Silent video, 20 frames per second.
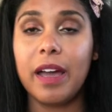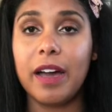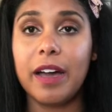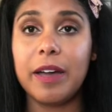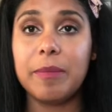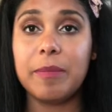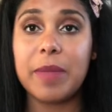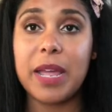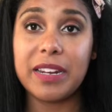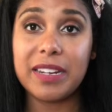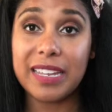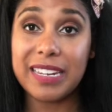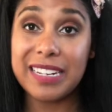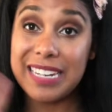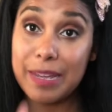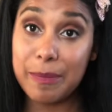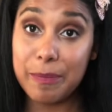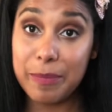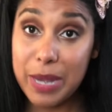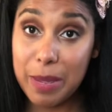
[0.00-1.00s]
Um,
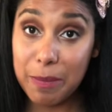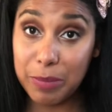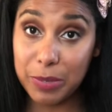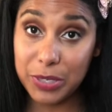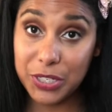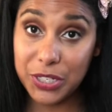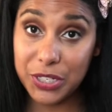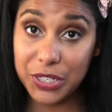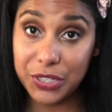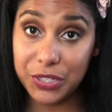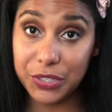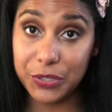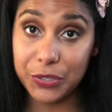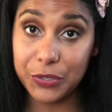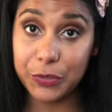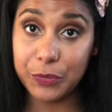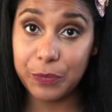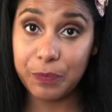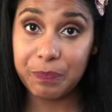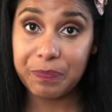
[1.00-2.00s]
tip number
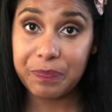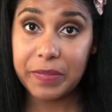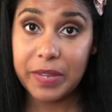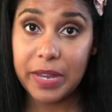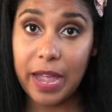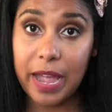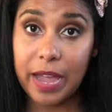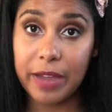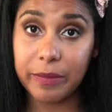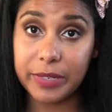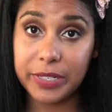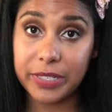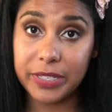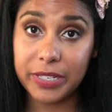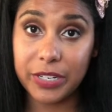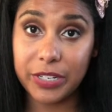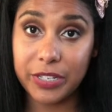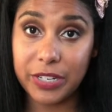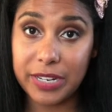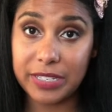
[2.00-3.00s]
two, I would
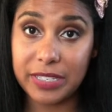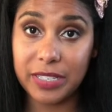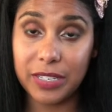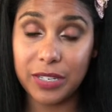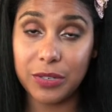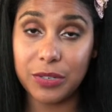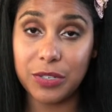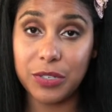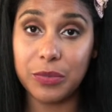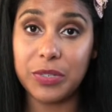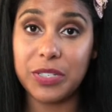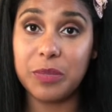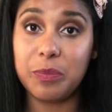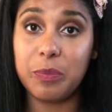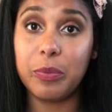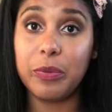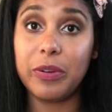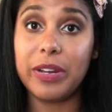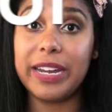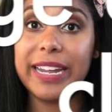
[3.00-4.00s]
suggest that you do is
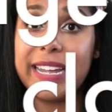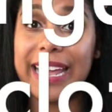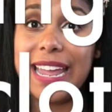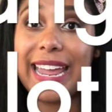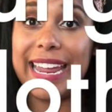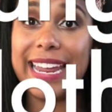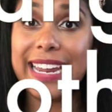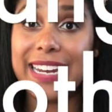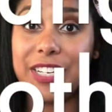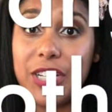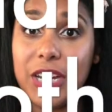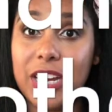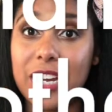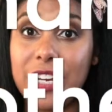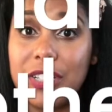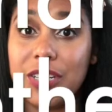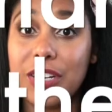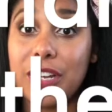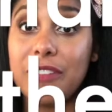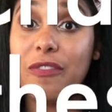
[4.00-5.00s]
bring a
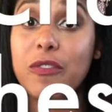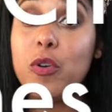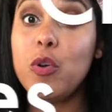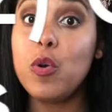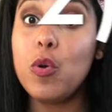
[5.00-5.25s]
change of